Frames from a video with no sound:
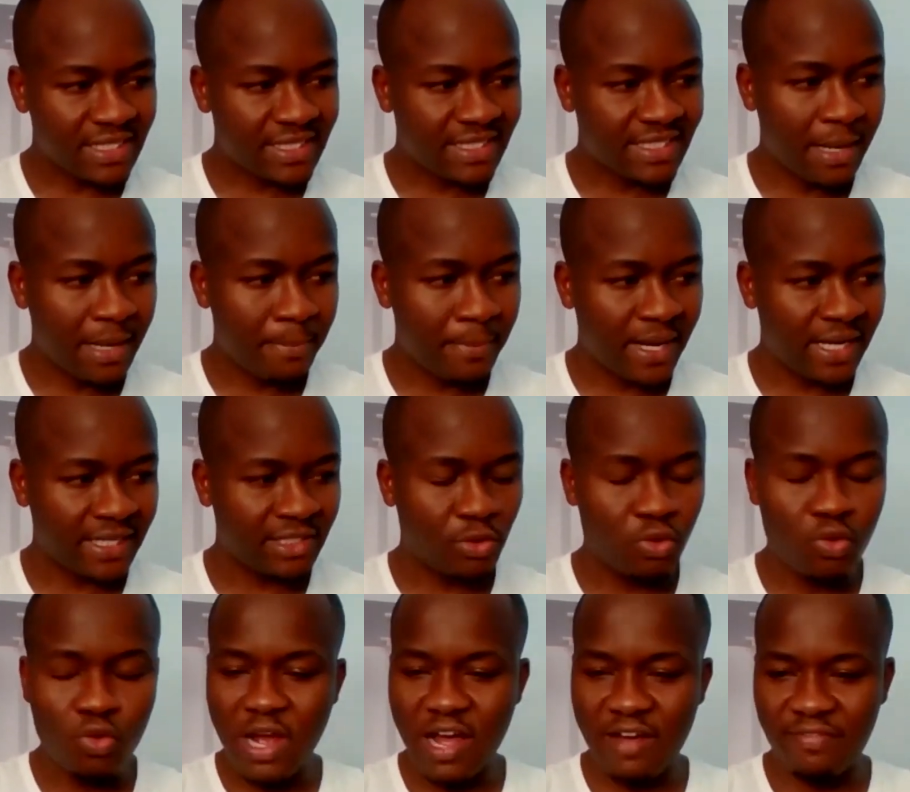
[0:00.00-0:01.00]
somebody
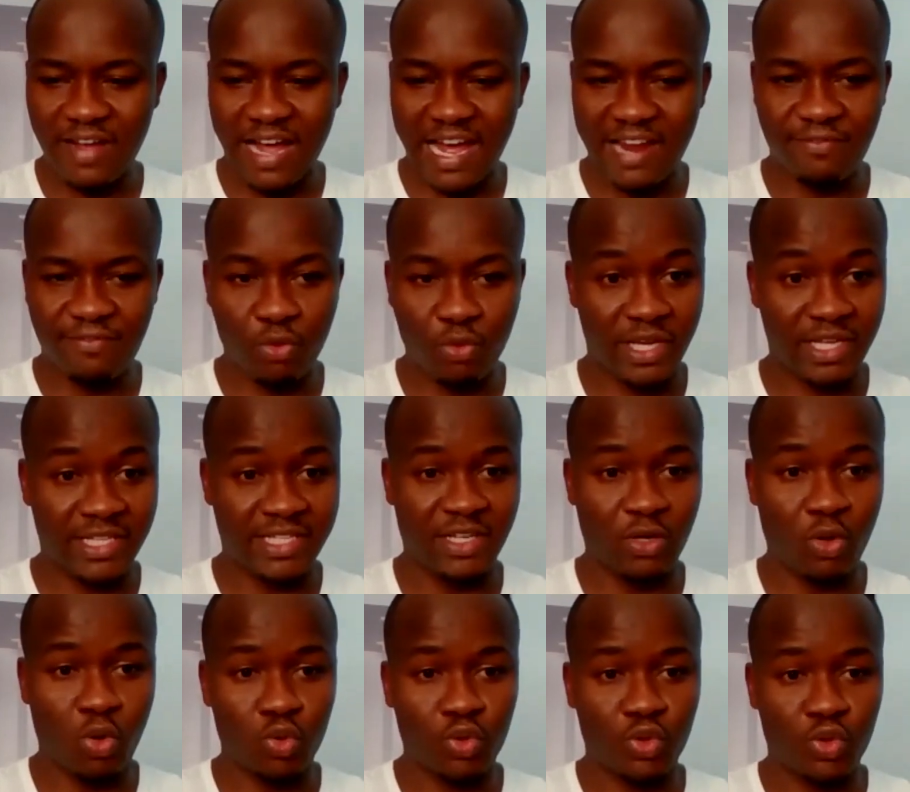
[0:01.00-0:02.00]
who have
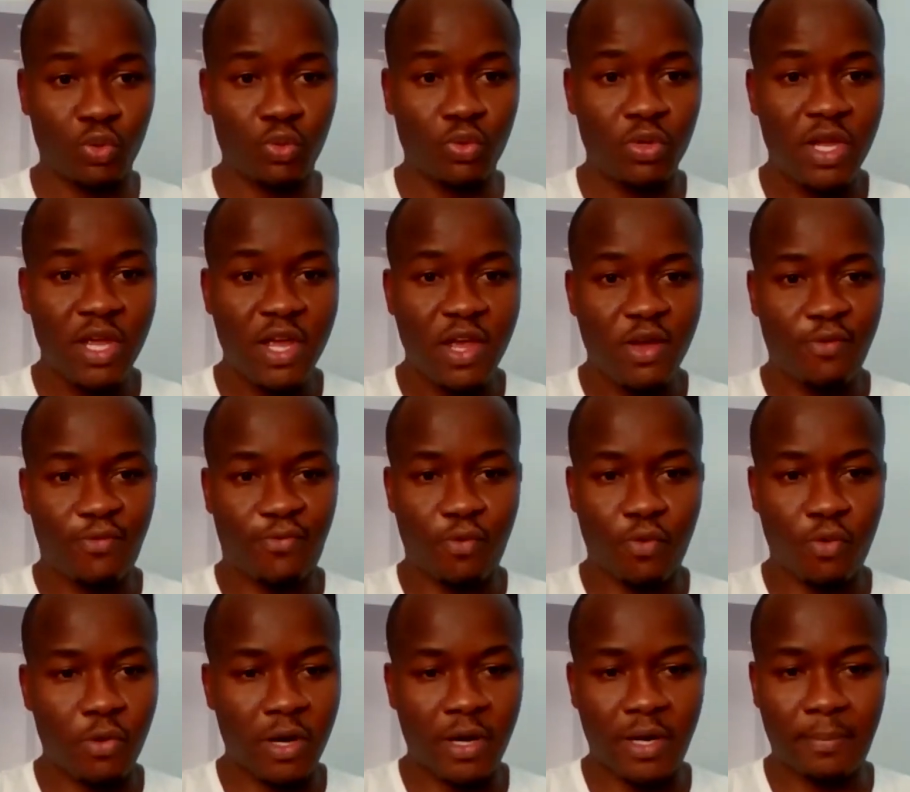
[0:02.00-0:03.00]
advocated also
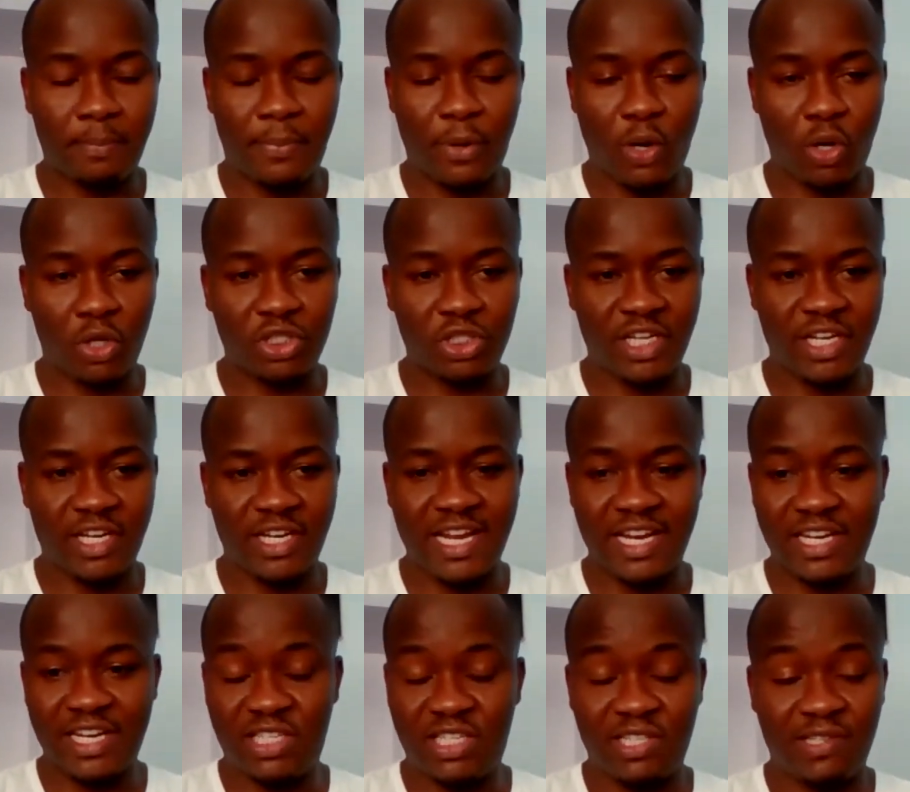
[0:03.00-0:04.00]
for blockchain
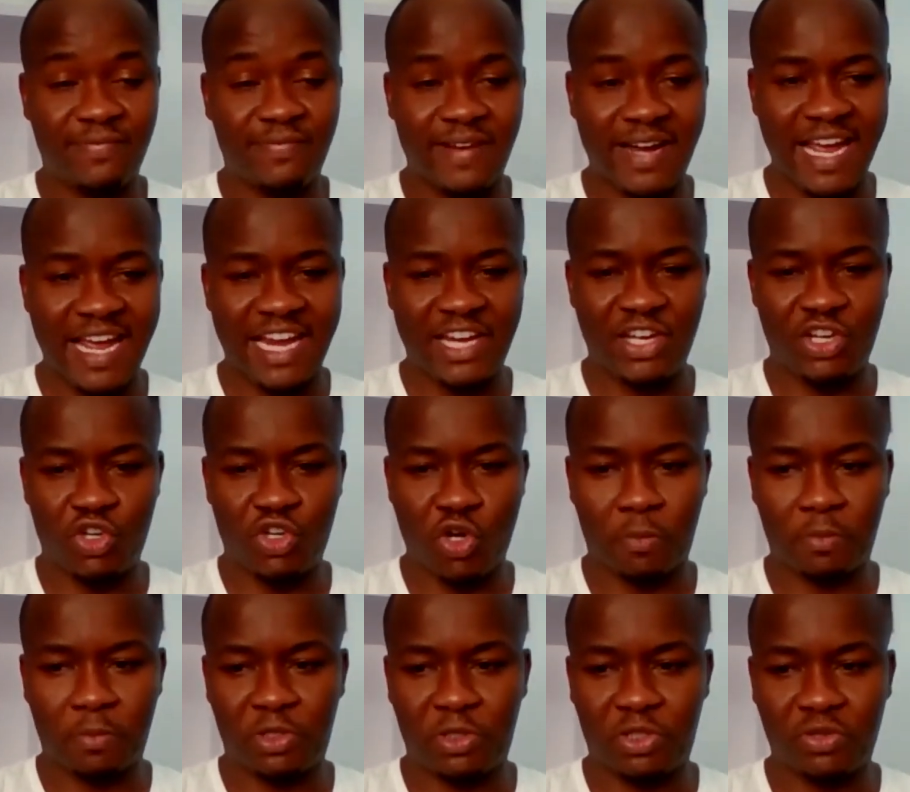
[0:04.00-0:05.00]
and DeFi
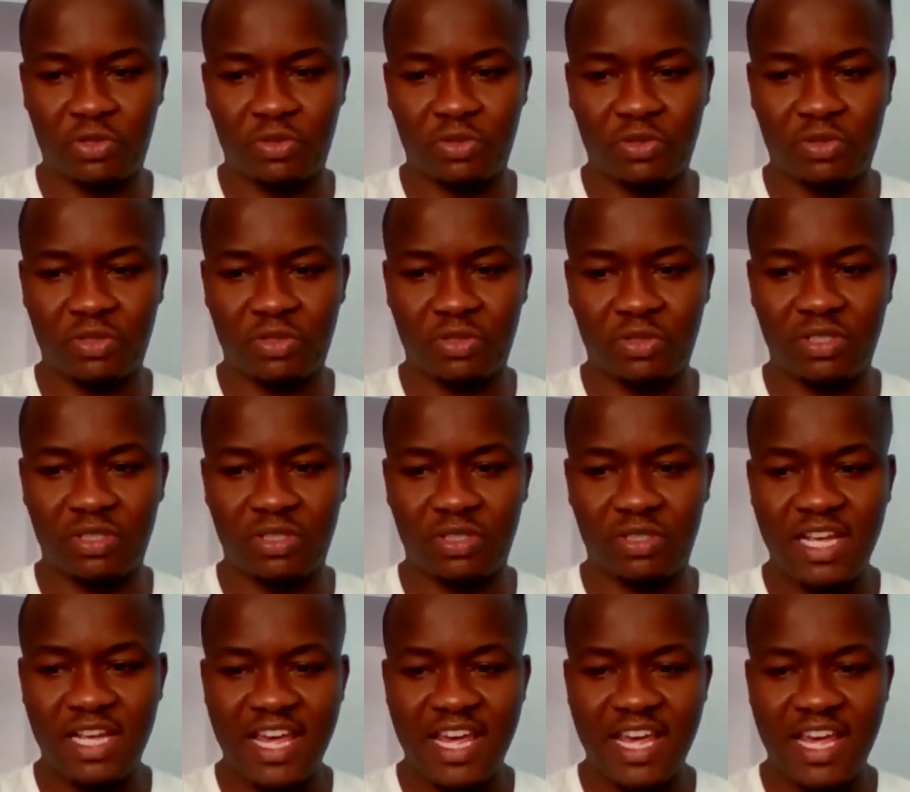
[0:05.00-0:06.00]
adoption,
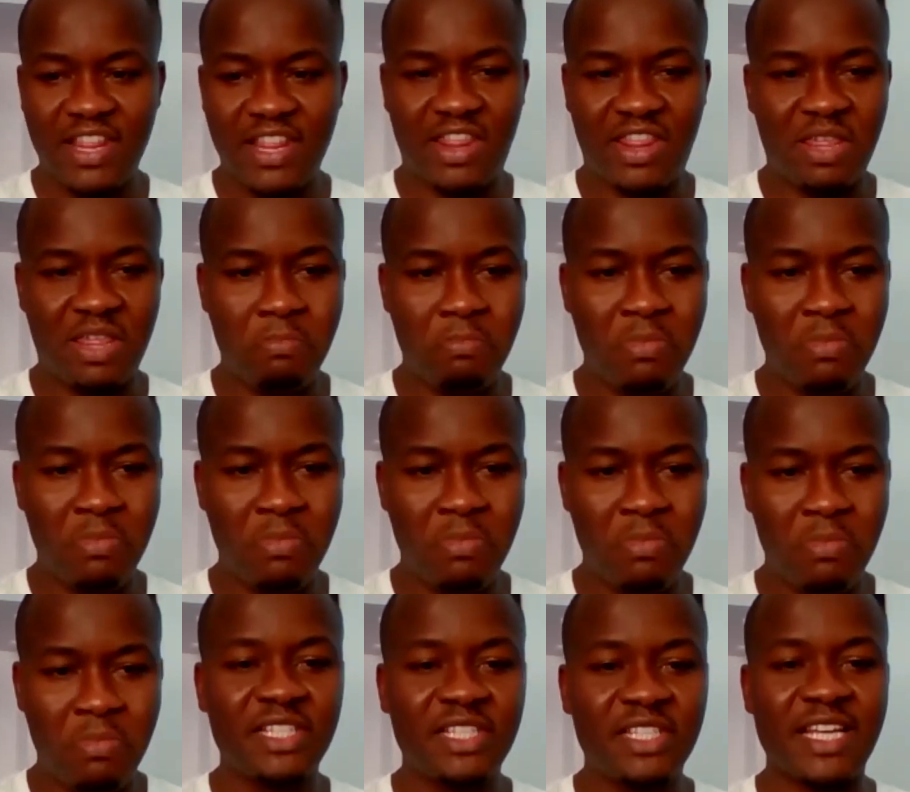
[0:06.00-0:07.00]
the minute
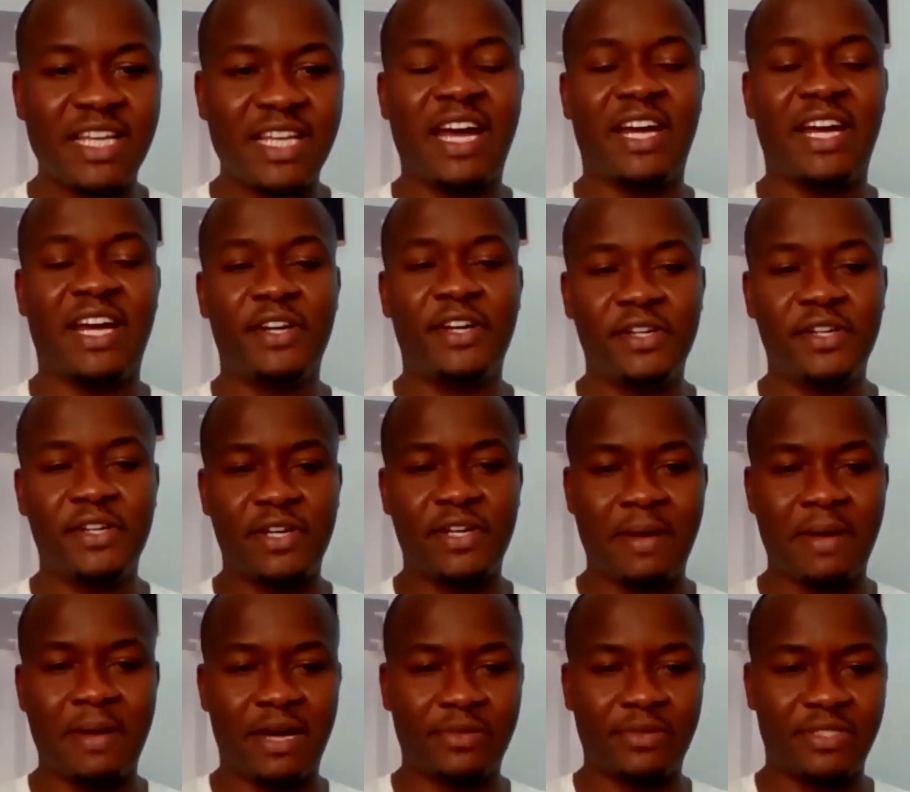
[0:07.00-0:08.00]
I heard about
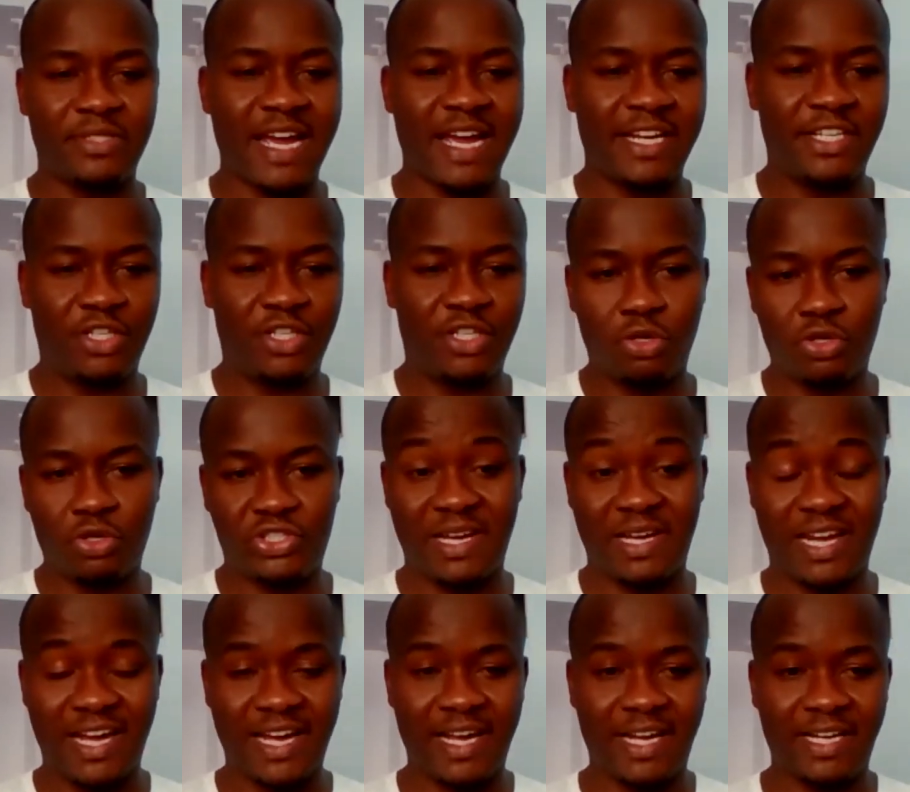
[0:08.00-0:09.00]
the ideologies
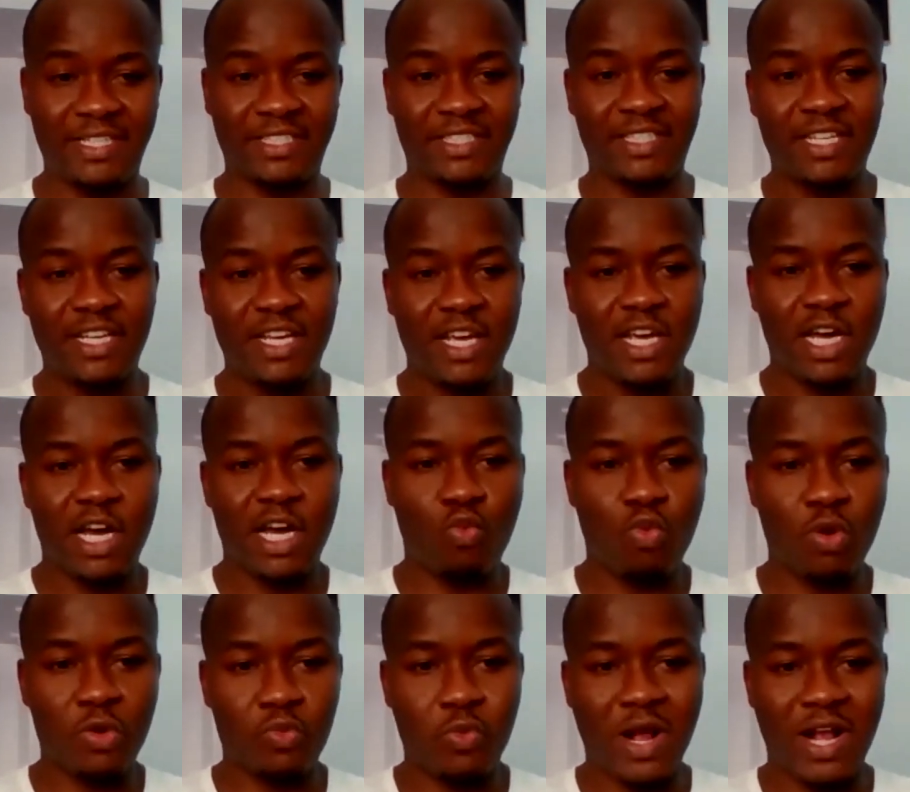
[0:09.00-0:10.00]
behind
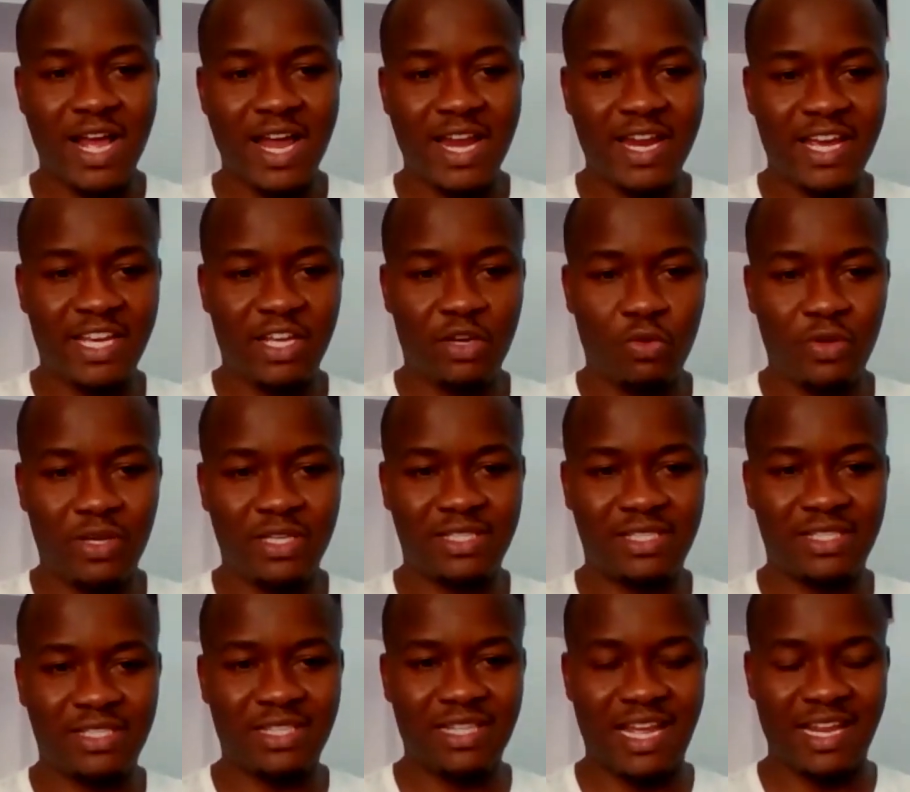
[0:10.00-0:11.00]
what Wakanda Inu is,
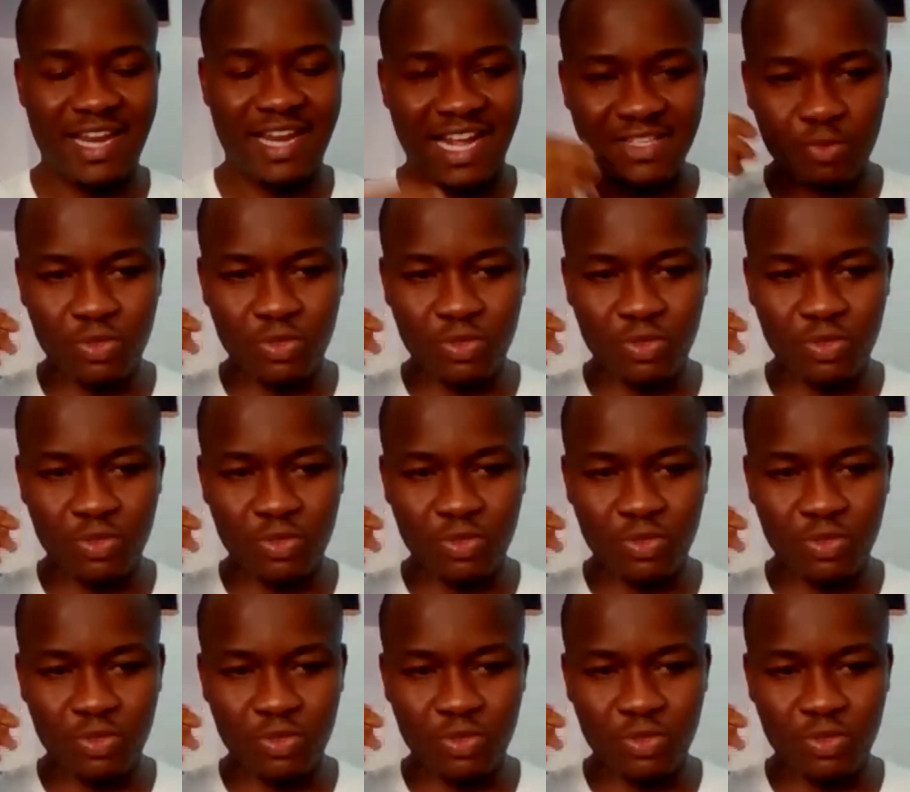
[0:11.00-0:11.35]
that's